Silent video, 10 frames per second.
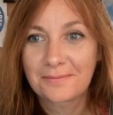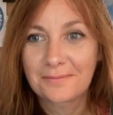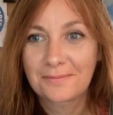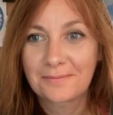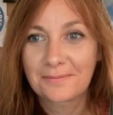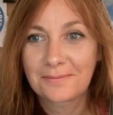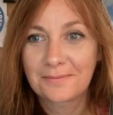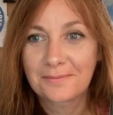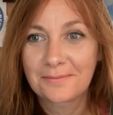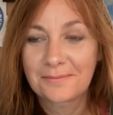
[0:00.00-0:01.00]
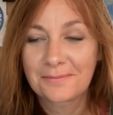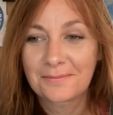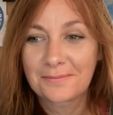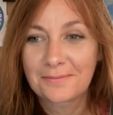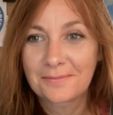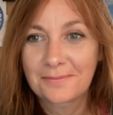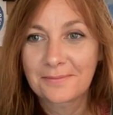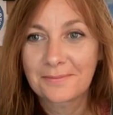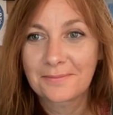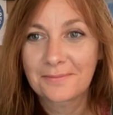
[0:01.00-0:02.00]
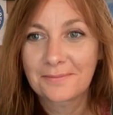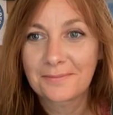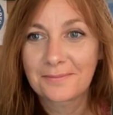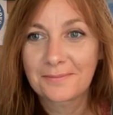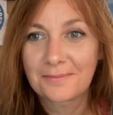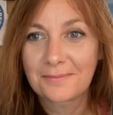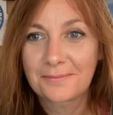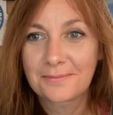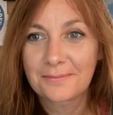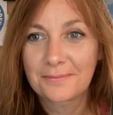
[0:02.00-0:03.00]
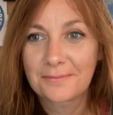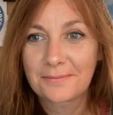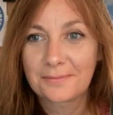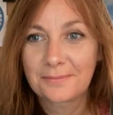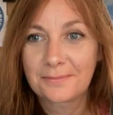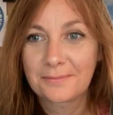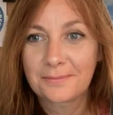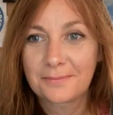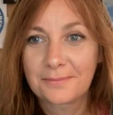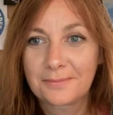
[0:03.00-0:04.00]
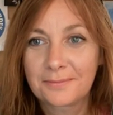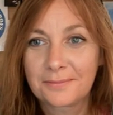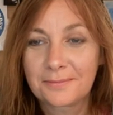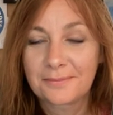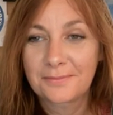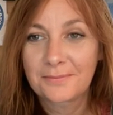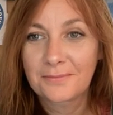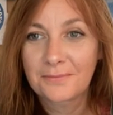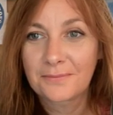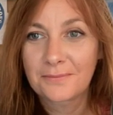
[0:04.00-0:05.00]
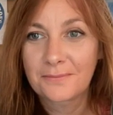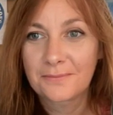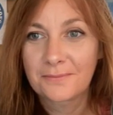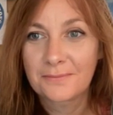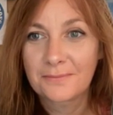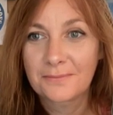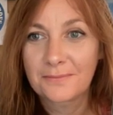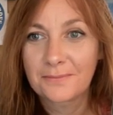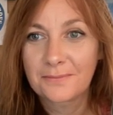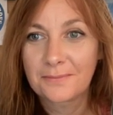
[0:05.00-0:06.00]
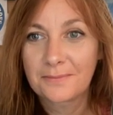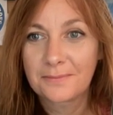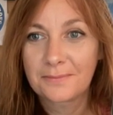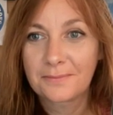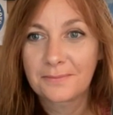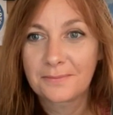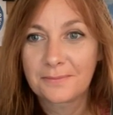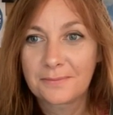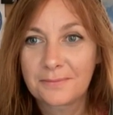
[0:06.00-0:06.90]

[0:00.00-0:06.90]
The person shown says nothing.